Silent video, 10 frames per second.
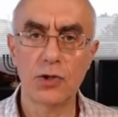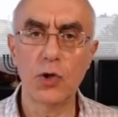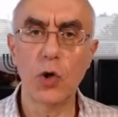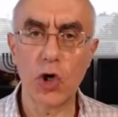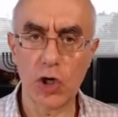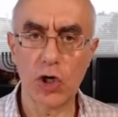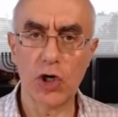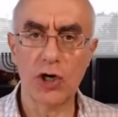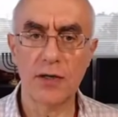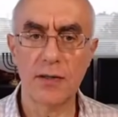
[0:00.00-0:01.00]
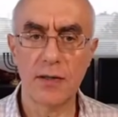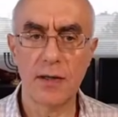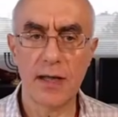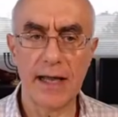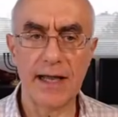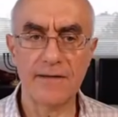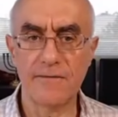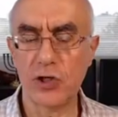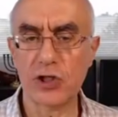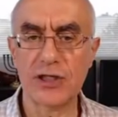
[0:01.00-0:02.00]
to occur. And
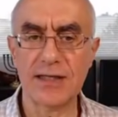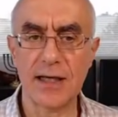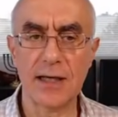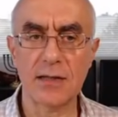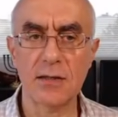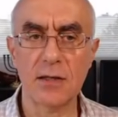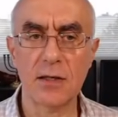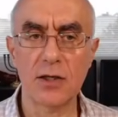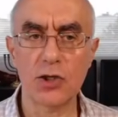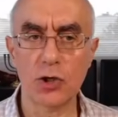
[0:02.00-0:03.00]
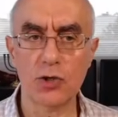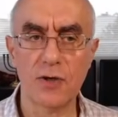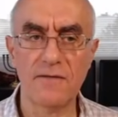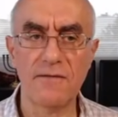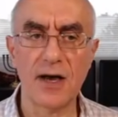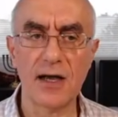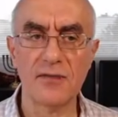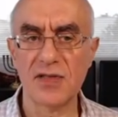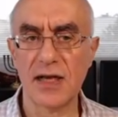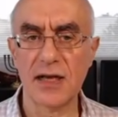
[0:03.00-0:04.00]
verse 10 in Joshua
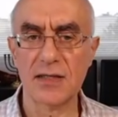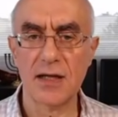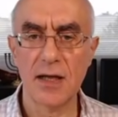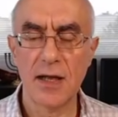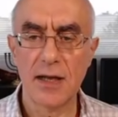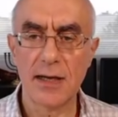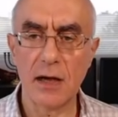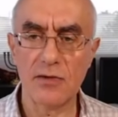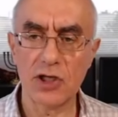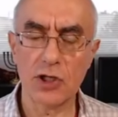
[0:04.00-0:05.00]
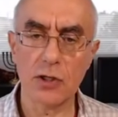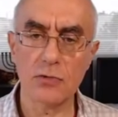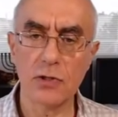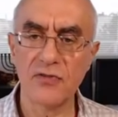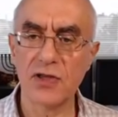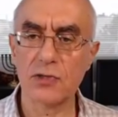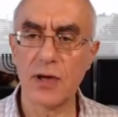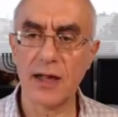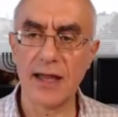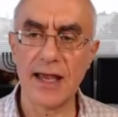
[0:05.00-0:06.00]
5 says, "Now the children of
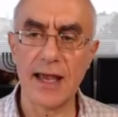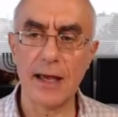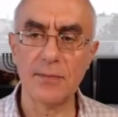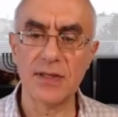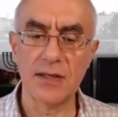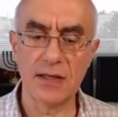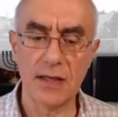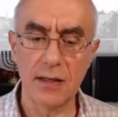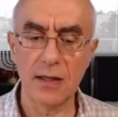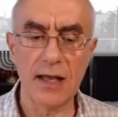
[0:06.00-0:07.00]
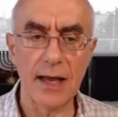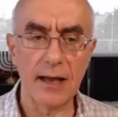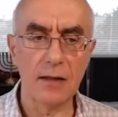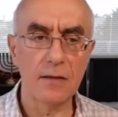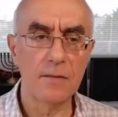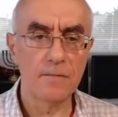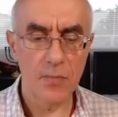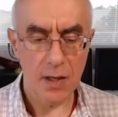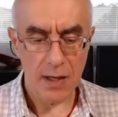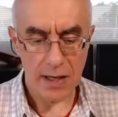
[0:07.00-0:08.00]
Israel camped in Gilgal
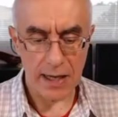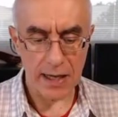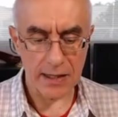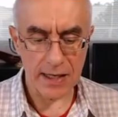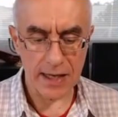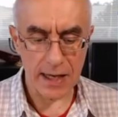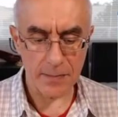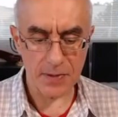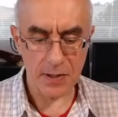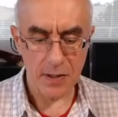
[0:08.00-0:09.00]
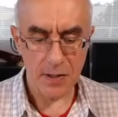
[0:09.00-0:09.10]
and kept